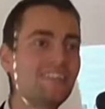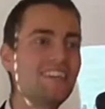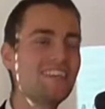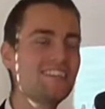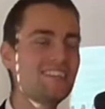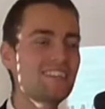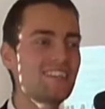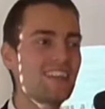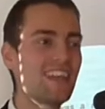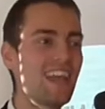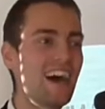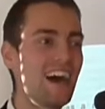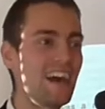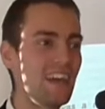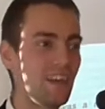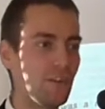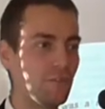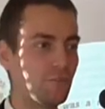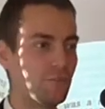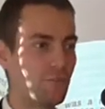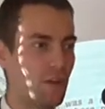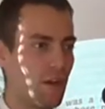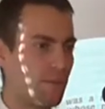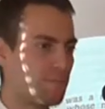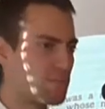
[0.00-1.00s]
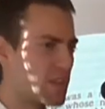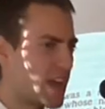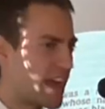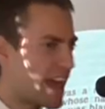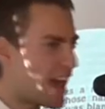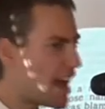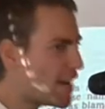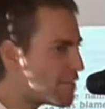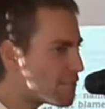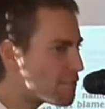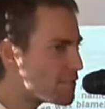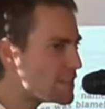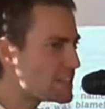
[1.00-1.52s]
this life,
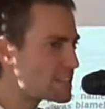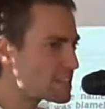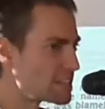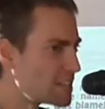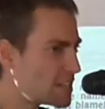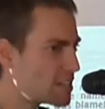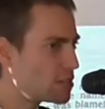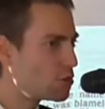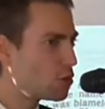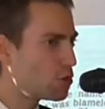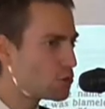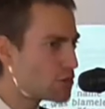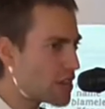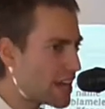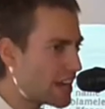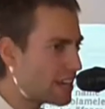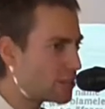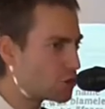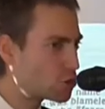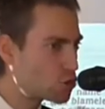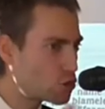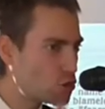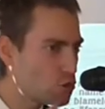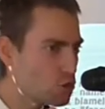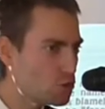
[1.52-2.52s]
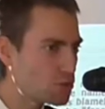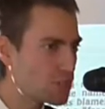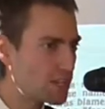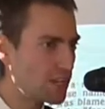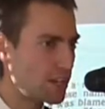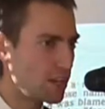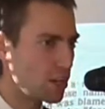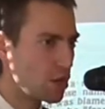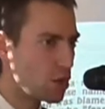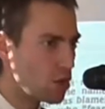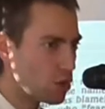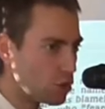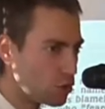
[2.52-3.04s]
every single day
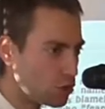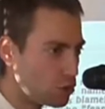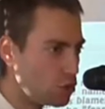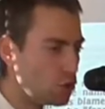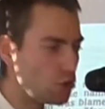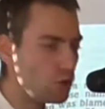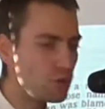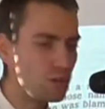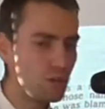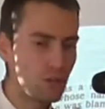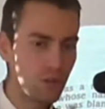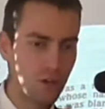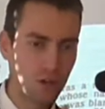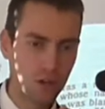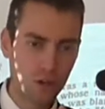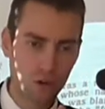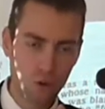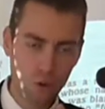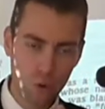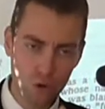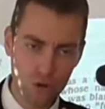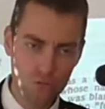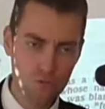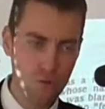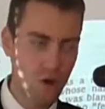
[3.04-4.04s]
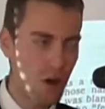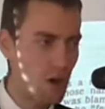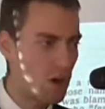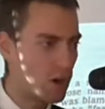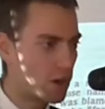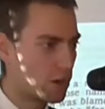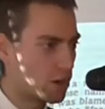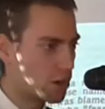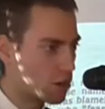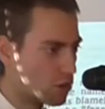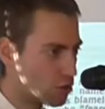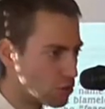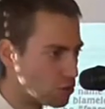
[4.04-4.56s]
choosing good or
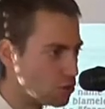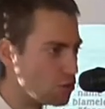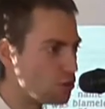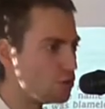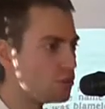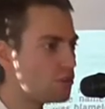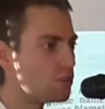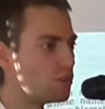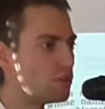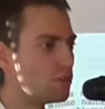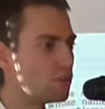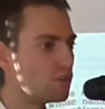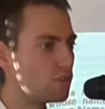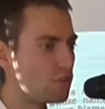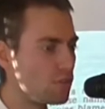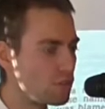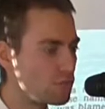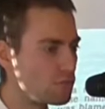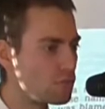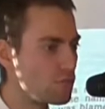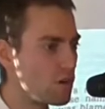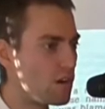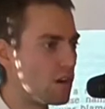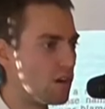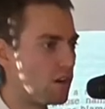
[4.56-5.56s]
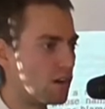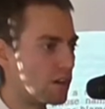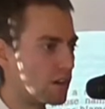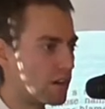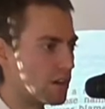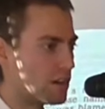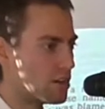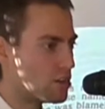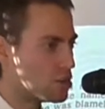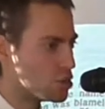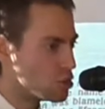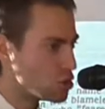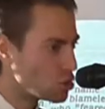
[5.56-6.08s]
wrong, good or wrong,
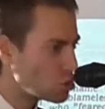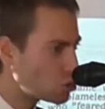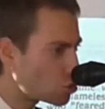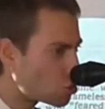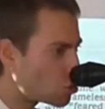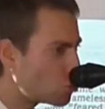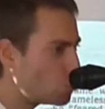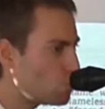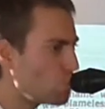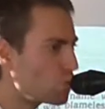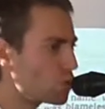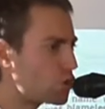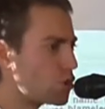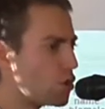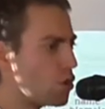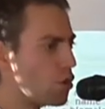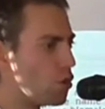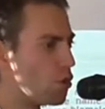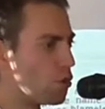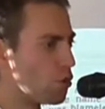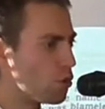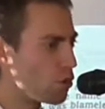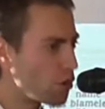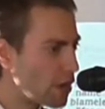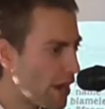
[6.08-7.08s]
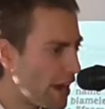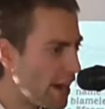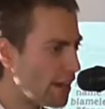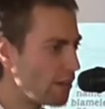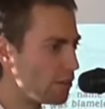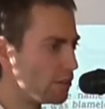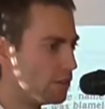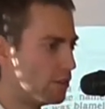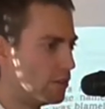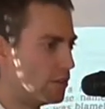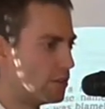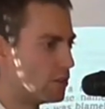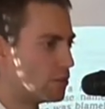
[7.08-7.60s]
truth or
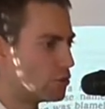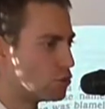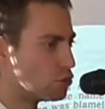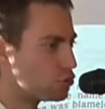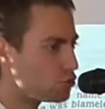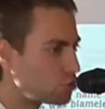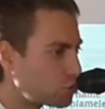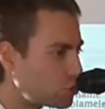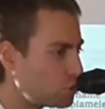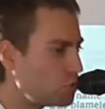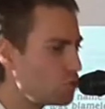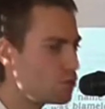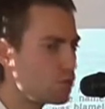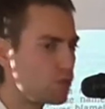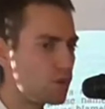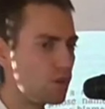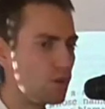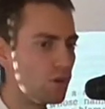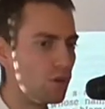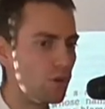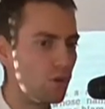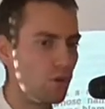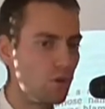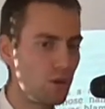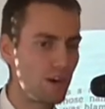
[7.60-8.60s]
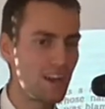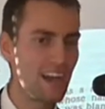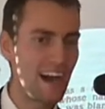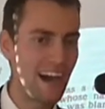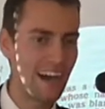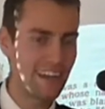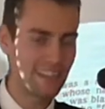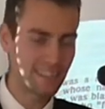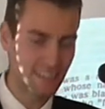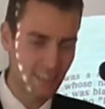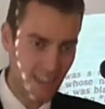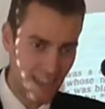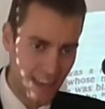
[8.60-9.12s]
error, truth or
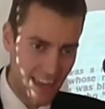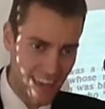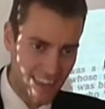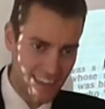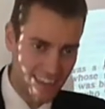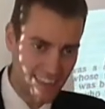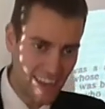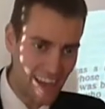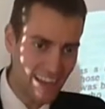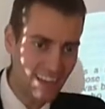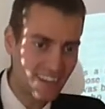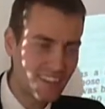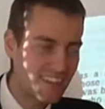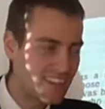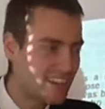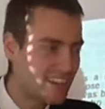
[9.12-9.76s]
lies. That